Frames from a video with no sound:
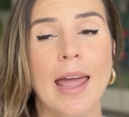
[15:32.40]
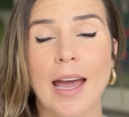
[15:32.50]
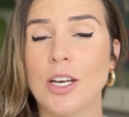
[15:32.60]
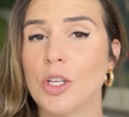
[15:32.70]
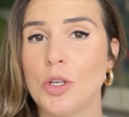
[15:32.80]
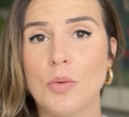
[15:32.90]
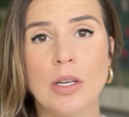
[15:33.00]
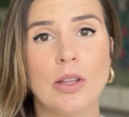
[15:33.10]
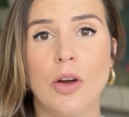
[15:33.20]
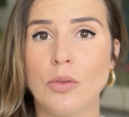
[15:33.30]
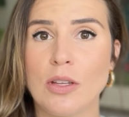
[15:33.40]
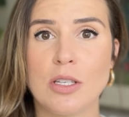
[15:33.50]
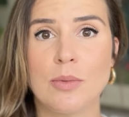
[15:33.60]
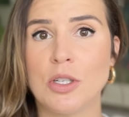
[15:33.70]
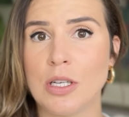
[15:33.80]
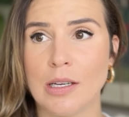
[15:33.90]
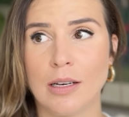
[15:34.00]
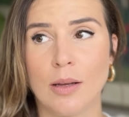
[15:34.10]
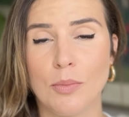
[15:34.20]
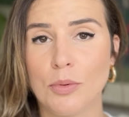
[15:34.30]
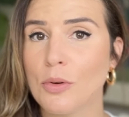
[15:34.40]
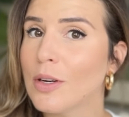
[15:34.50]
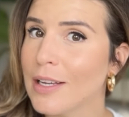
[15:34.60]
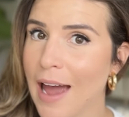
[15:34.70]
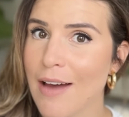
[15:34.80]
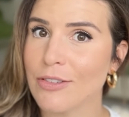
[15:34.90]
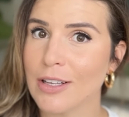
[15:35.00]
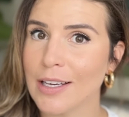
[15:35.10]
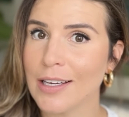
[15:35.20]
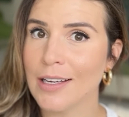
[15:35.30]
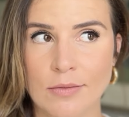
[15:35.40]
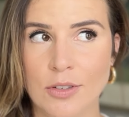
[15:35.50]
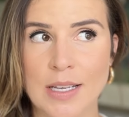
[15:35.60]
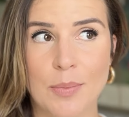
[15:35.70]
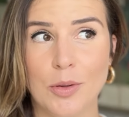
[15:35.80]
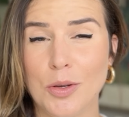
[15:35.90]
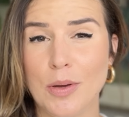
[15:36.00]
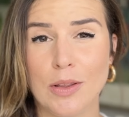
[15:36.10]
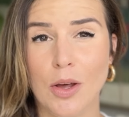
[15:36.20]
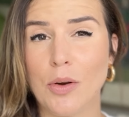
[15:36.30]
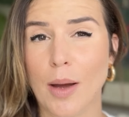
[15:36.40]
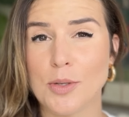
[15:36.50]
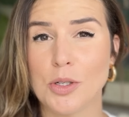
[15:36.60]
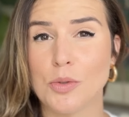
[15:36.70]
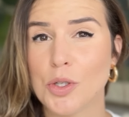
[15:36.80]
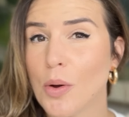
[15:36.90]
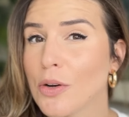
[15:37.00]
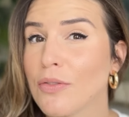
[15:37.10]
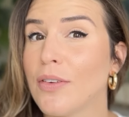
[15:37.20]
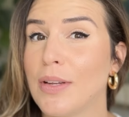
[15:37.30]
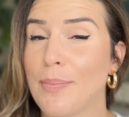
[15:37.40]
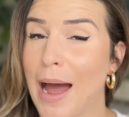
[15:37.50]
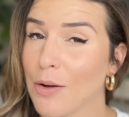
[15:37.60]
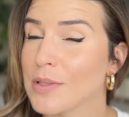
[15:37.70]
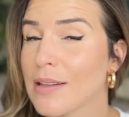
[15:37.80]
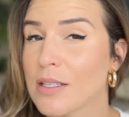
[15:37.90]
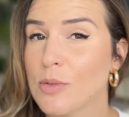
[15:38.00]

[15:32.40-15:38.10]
and you can load this machine pretty heavily. For example, you can load up to 250 pounds on this